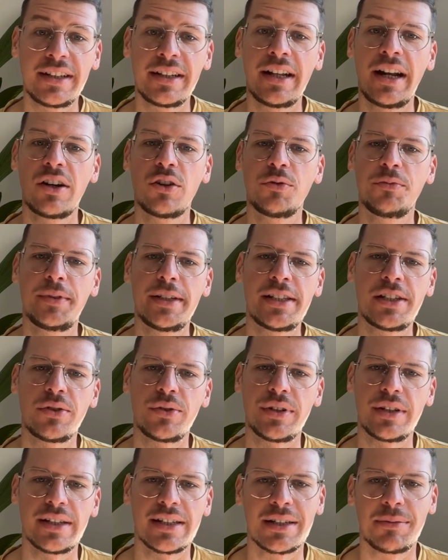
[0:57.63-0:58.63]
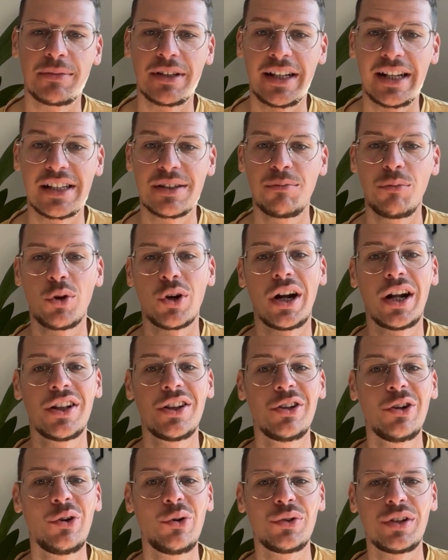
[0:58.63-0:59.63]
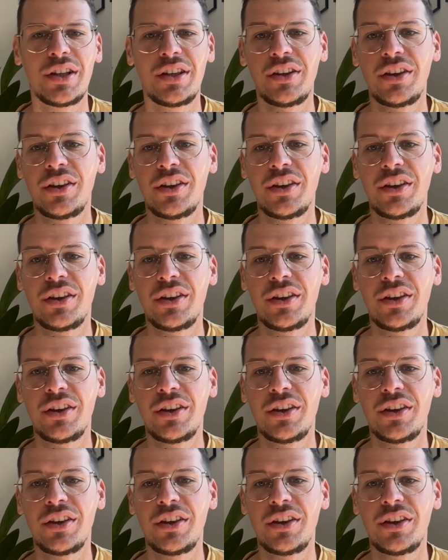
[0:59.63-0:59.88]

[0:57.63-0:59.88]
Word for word: an air of mystery, something that's more unknown and